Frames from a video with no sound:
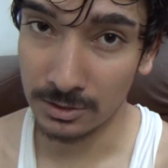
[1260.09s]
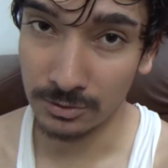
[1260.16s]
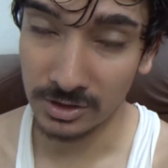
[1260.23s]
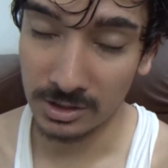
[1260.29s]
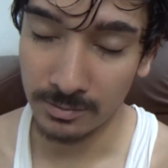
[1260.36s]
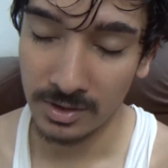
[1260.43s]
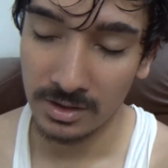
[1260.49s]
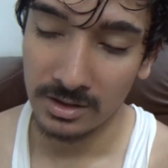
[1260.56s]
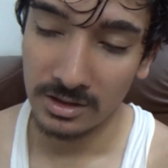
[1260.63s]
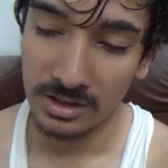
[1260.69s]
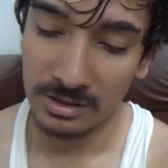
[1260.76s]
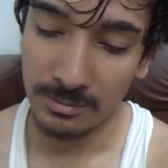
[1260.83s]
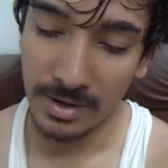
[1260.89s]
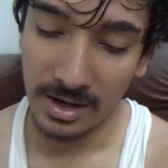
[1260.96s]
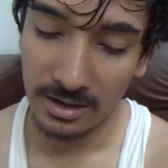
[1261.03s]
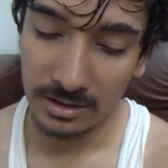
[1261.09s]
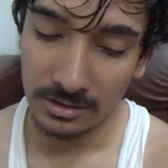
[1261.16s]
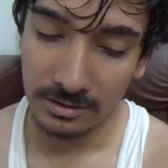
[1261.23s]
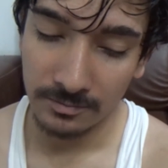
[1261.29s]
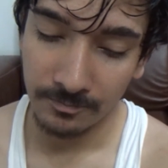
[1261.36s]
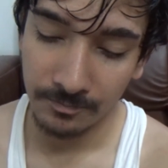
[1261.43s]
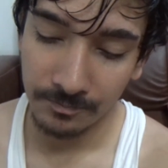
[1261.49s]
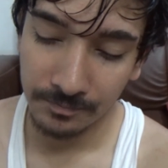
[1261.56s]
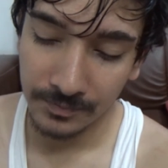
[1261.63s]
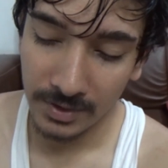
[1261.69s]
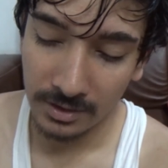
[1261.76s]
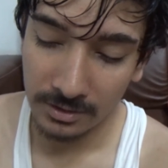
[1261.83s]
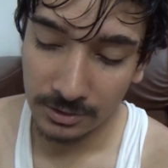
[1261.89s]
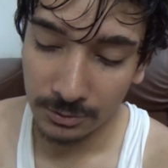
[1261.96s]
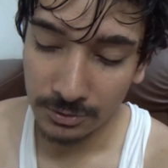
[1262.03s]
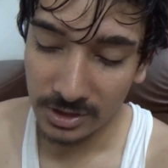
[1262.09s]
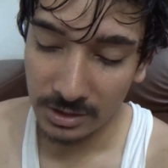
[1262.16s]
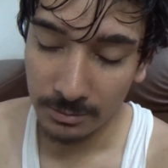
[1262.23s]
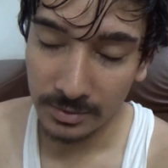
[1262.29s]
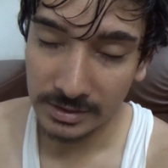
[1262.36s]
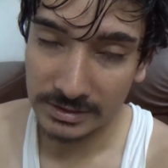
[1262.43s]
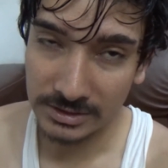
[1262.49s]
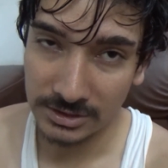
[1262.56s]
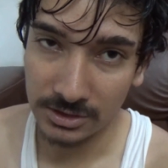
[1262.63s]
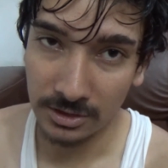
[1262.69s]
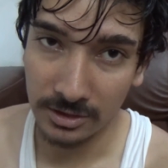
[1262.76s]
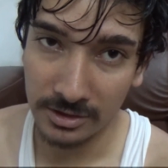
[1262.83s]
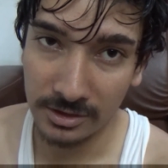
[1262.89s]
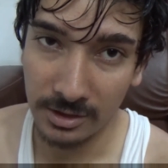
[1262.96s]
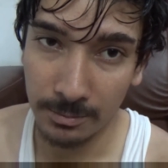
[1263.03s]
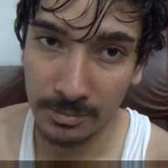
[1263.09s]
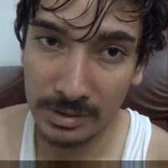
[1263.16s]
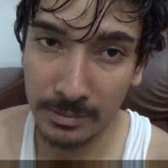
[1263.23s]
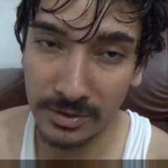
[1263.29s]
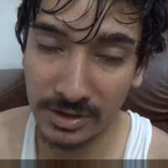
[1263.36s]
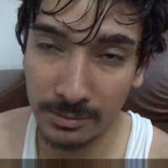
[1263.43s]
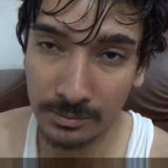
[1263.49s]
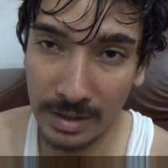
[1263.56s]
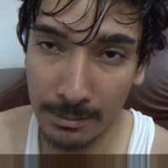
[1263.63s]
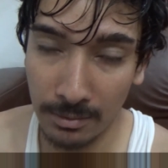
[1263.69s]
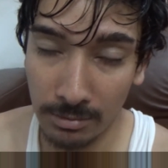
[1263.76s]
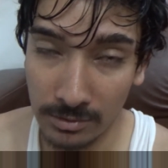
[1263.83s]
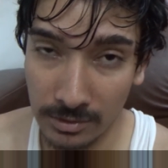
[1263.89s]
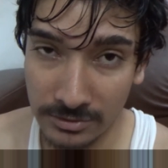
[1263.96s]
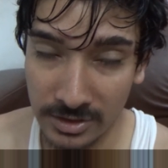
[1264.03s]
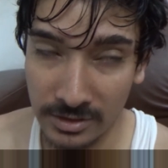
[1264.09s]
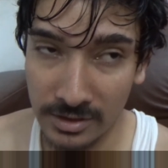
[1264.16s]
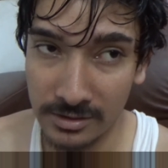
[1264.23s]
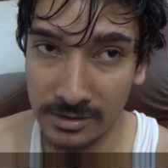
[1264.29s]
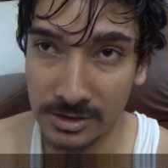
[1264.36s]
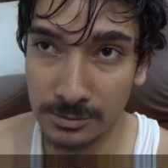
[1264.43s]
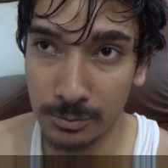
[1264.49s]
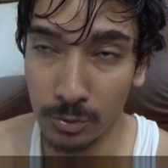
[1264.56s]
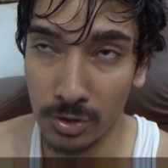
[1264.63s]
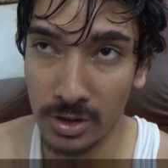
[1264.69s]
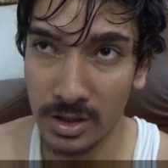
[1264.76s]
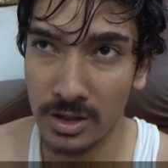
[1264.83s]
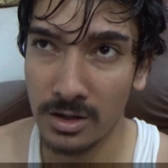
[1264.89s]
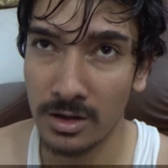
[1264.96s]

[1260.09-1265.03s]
Durkheim. Imal Durkheim studied the primitive type of religion in his book.